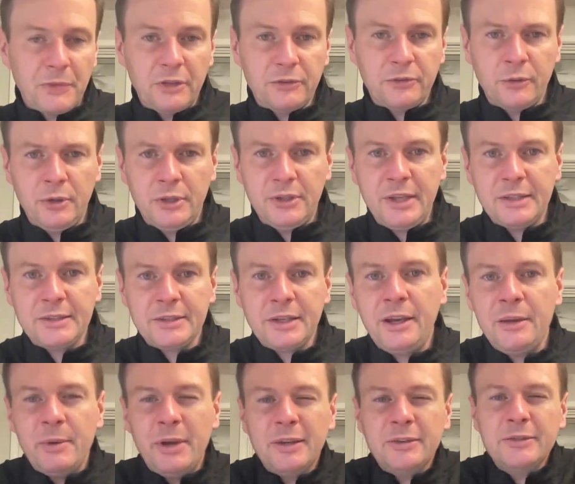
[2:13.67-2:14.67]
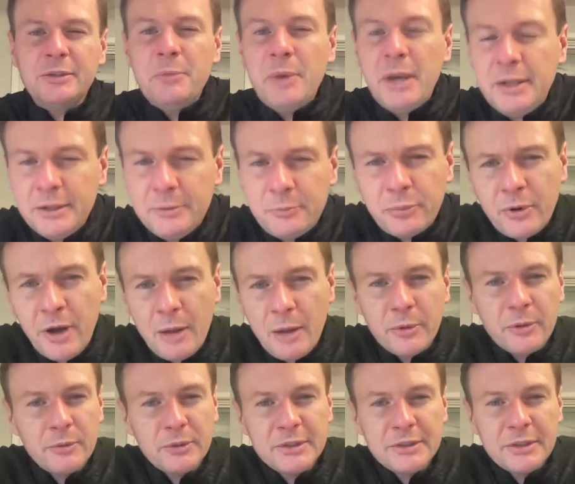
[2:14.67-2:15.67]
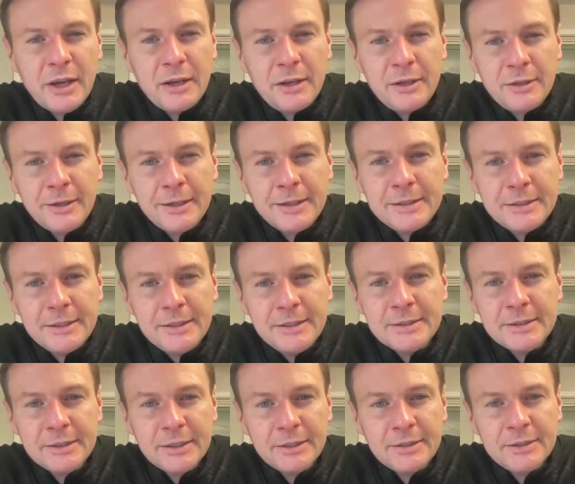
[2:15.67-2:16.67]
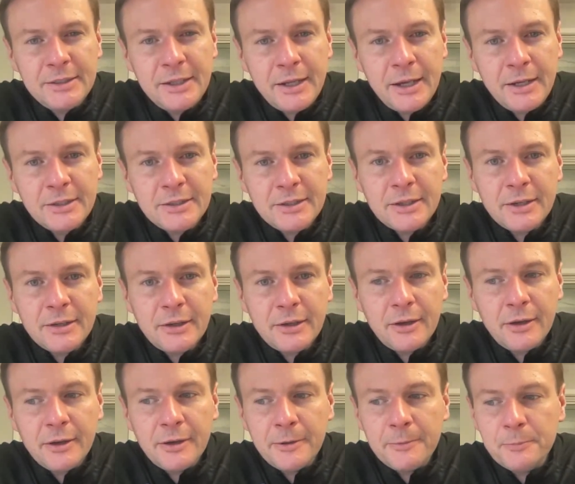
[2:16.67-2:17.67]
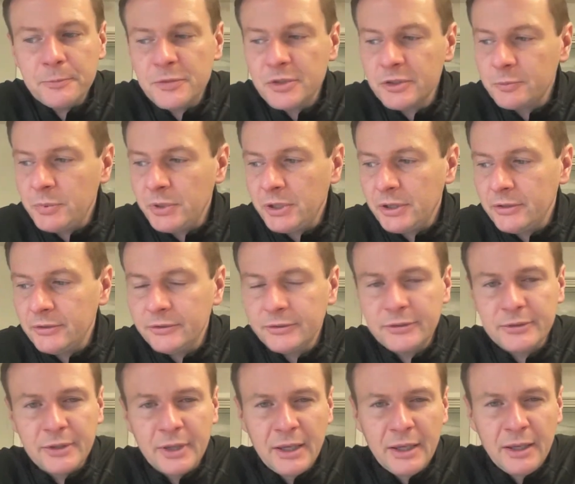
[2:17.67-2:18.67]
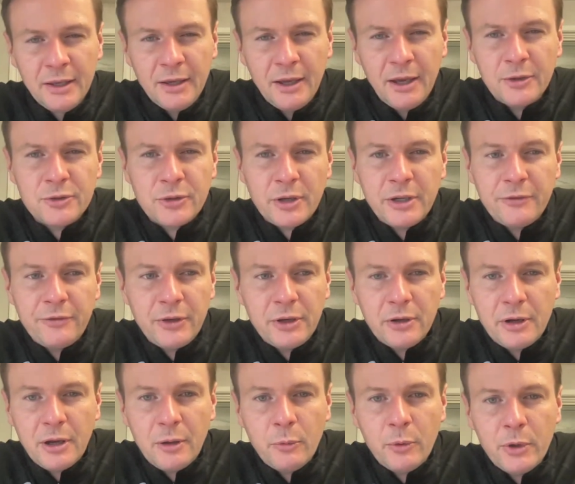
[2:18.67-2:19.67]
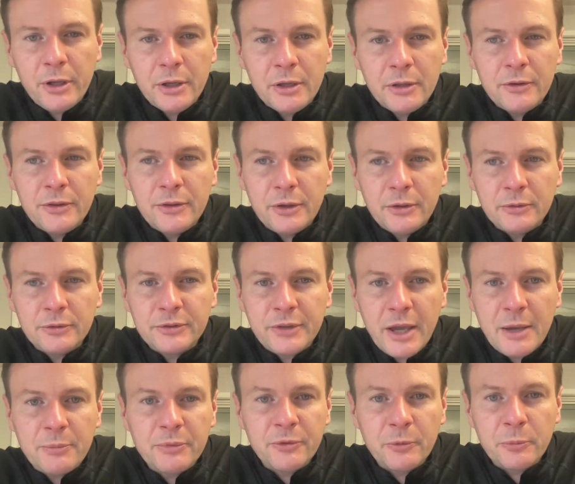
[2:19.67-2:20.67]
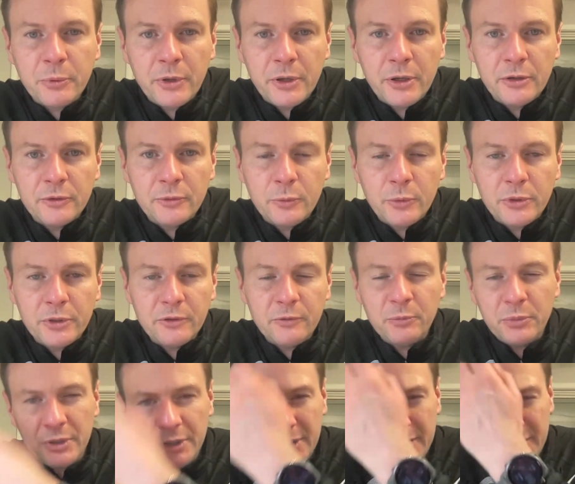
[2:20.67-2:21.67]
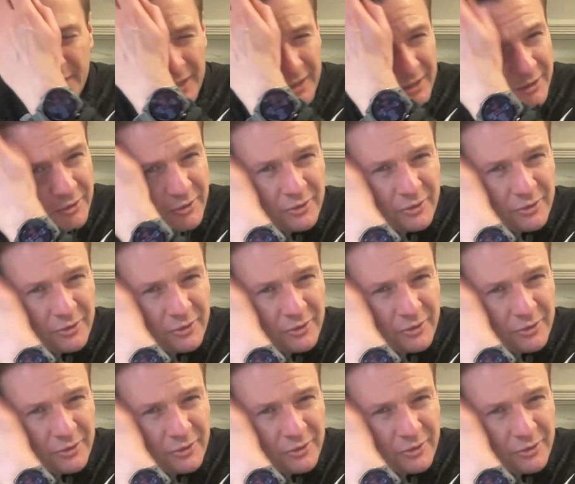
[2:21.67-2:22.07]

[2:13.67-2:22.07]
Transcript: So at that time, I estimated probably it was signed in 1968, just because I was trying to figure out when those types of players would have been